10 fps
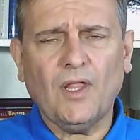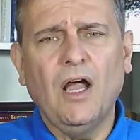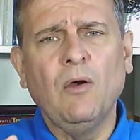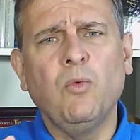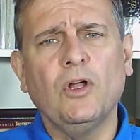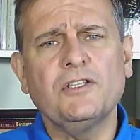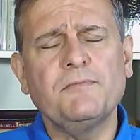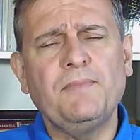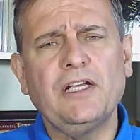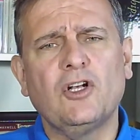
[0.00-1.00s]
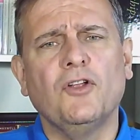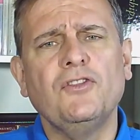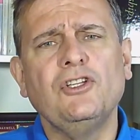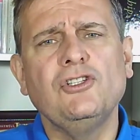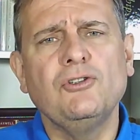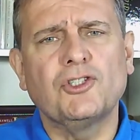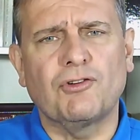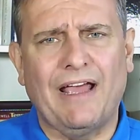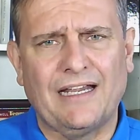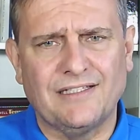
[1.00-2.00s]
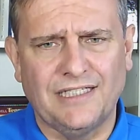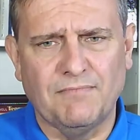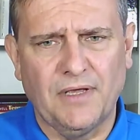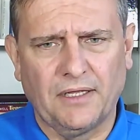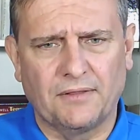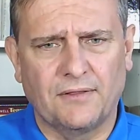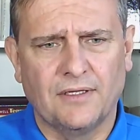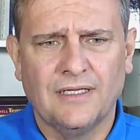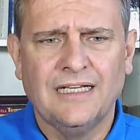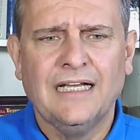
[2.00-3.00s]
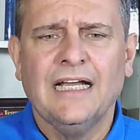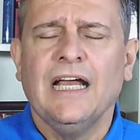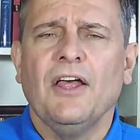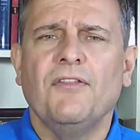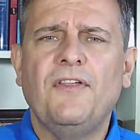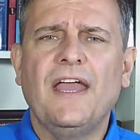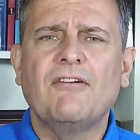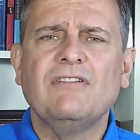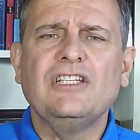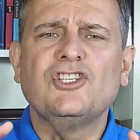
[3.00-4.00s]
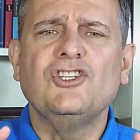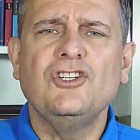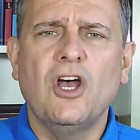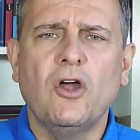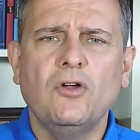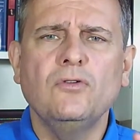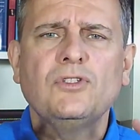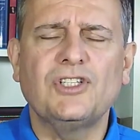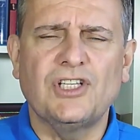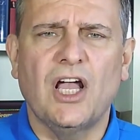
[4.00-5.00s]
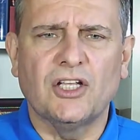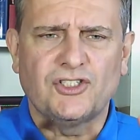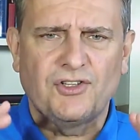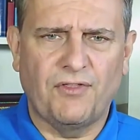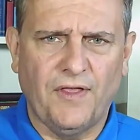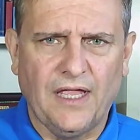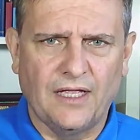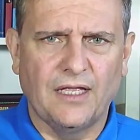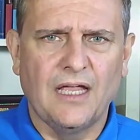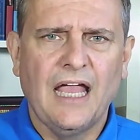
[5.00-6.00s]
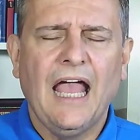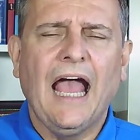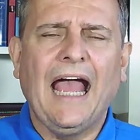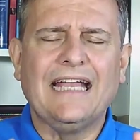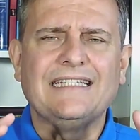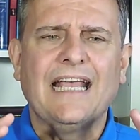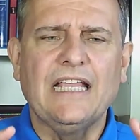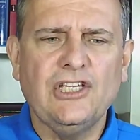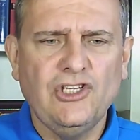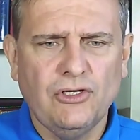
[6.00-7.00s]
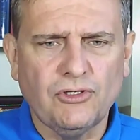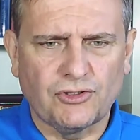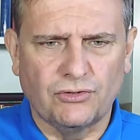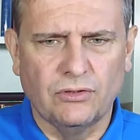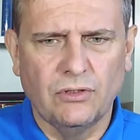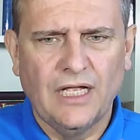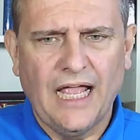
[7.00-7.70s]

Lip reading: I want to pick on the neutrality myth. There is no such thing as a neutral